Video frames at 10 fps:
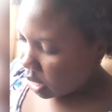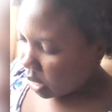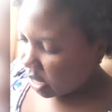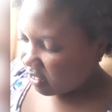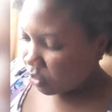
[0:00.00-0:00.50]

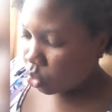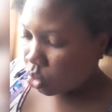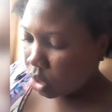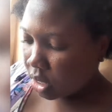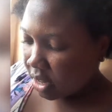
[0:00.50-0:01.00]
If you
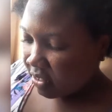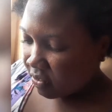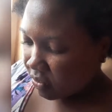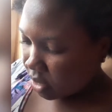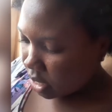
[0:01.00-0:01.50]
could
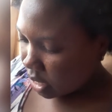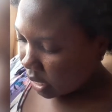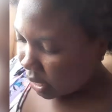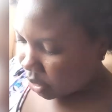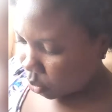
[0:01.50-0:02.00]
live
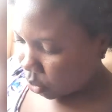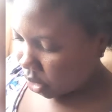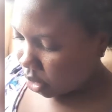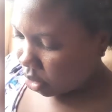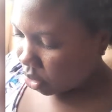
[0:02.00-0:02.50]

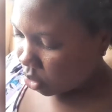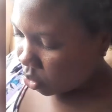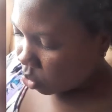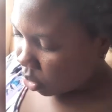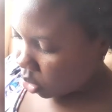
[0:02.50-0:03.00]
anywhere,
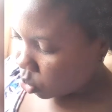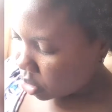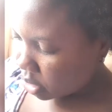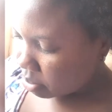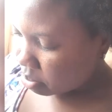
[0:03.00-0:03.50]
where would
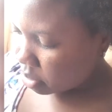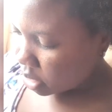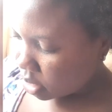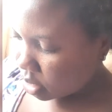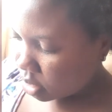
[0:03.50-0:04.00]
it be?